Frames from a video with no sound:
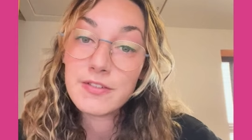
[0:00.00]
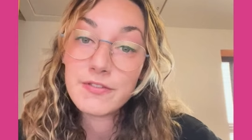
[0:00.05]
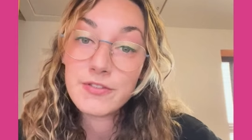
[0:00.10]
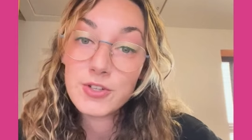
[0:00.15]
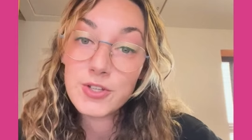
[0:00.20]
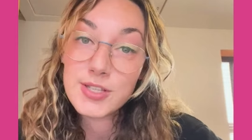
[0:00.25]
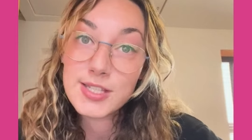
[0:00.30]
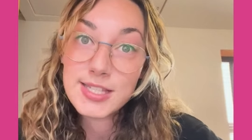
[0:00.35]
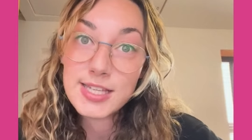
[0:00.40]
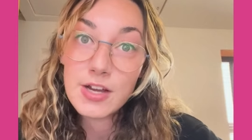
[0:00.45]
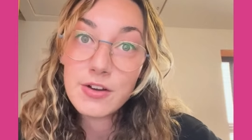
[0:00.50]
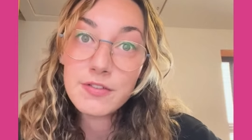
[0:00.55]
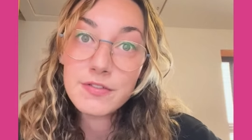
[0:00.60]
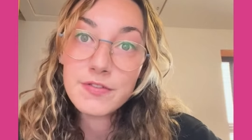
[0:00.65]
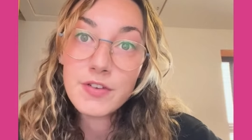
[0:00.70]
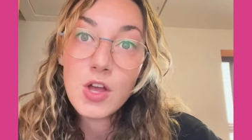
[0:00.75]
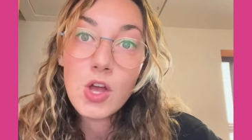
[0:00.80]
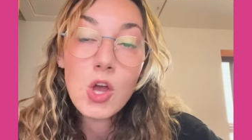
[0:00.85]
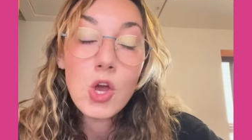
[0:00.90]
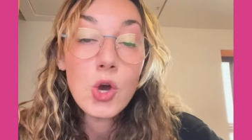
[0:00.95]
for yourself,
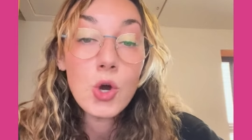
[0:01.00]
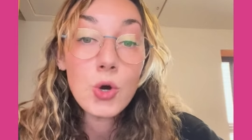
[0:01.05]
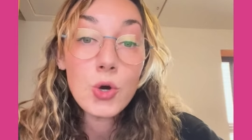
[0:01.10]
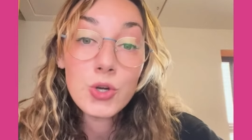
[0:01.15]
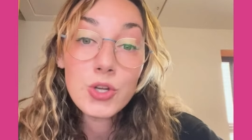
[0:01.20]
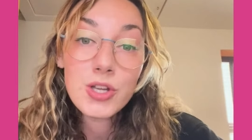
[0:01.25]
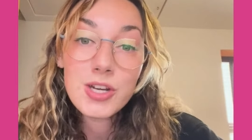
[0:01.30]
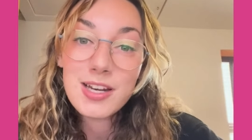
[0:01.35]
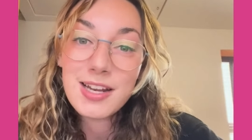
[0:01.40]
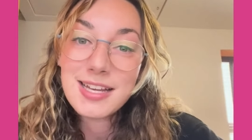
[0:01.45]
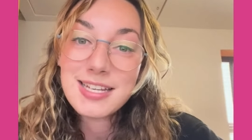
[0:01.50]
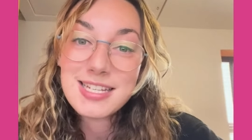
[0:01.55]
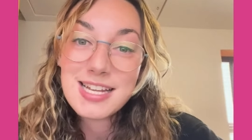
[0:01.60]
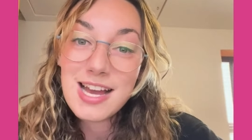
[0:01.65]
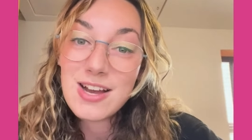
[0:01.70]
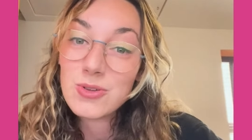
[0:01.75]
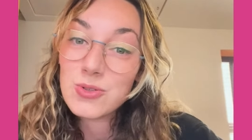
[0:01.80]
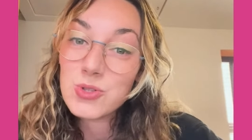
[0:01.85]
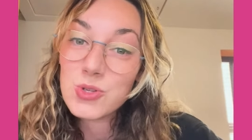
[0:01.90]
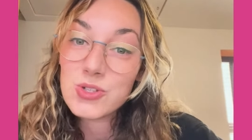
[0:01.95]
or you'd like to
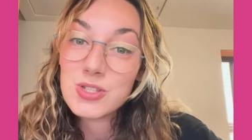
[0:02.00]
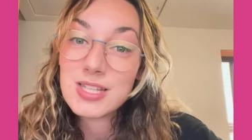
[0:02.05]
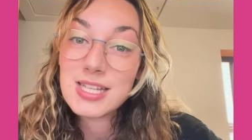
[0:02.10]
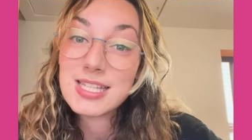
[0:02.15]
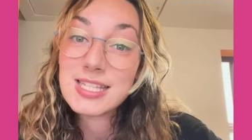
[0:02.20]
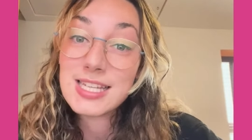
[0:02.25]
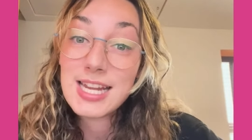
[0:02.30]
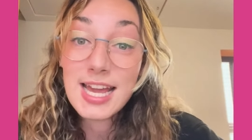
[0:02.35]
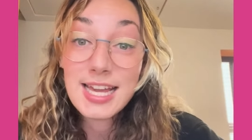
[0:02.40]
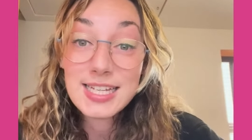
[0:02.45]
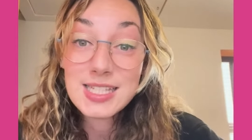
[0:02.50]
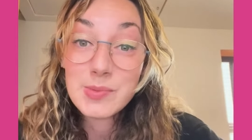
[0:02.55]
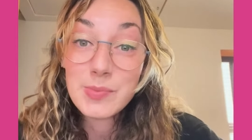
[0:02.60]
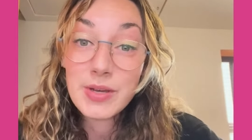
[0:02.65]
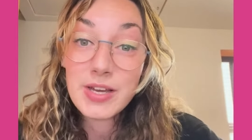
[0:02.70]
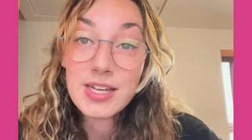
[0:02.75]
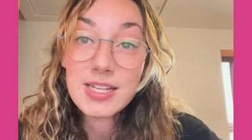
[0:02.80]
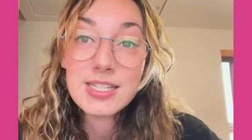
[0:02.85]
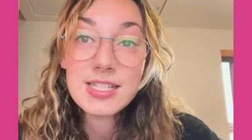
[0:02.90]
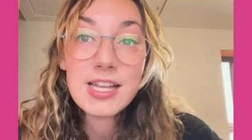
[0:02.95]
outsource this to
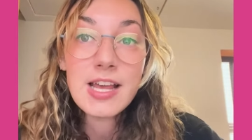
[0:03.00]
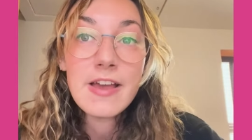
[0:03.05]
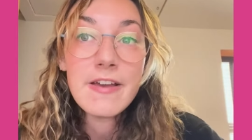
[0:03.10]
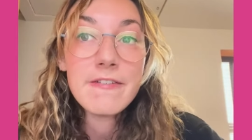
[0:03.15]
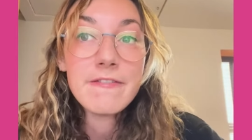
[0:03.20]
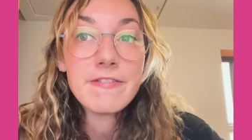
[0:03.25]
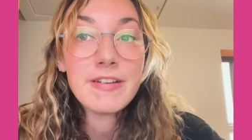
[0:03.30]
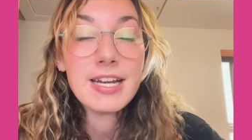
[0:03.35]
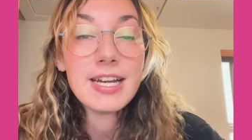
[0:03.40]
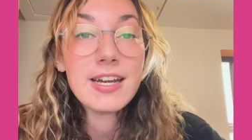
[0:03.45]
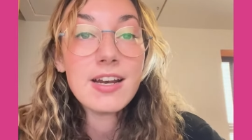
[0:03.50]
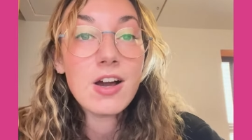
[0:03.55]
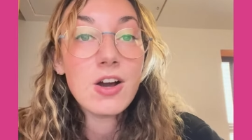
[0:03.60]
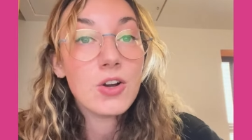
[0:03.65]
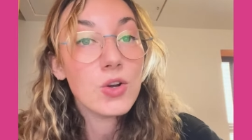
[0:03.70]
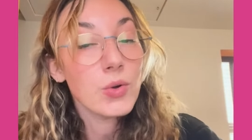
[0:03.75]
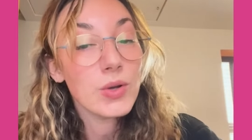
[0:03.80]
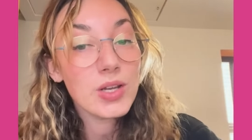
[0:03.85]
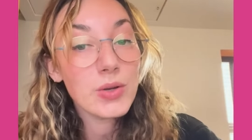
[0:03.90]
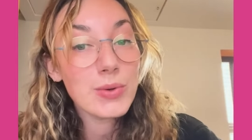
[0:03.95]
experts, fill in our
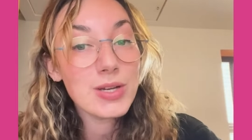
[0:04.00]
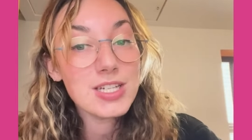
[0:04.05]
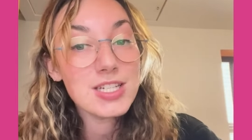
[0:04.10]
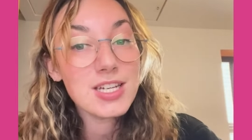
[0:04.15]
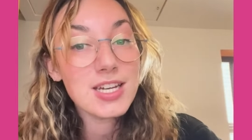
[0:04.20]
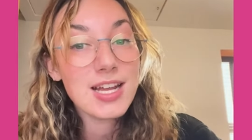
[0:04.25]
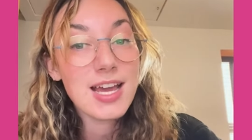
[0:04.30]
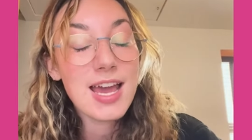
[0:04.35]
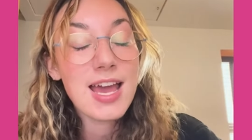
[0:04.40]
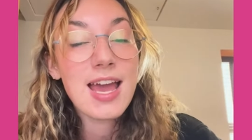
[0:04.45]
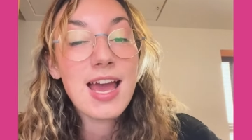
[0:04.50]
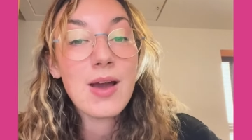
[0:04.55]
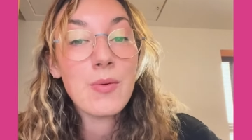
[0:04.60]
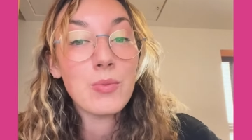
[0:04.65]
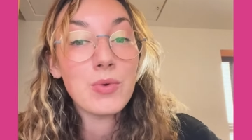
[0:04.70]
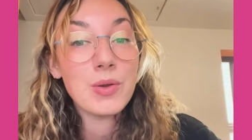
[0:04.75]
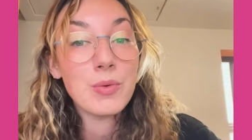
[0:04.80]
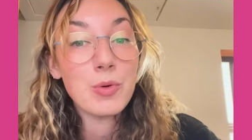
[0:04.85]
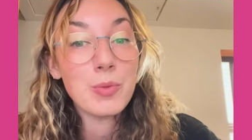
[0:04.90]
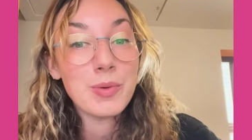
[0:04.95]
quick questionnaire and
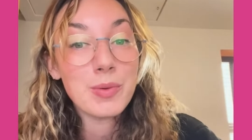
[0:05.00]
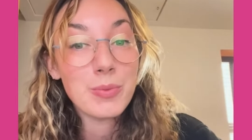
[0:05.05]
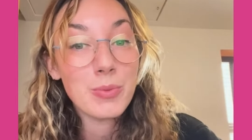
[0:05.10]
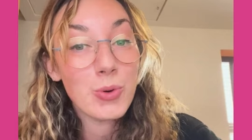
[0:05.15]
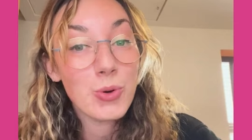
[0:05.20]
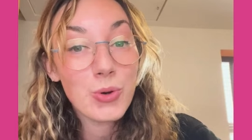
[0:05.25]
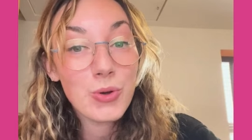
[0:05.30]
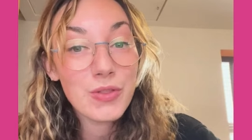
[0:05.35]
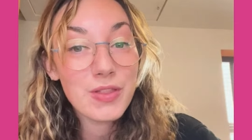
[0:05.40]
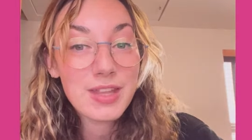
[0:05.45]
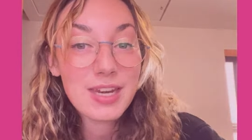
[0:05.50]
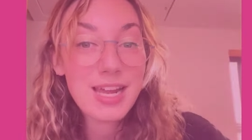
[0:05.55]
we will be more than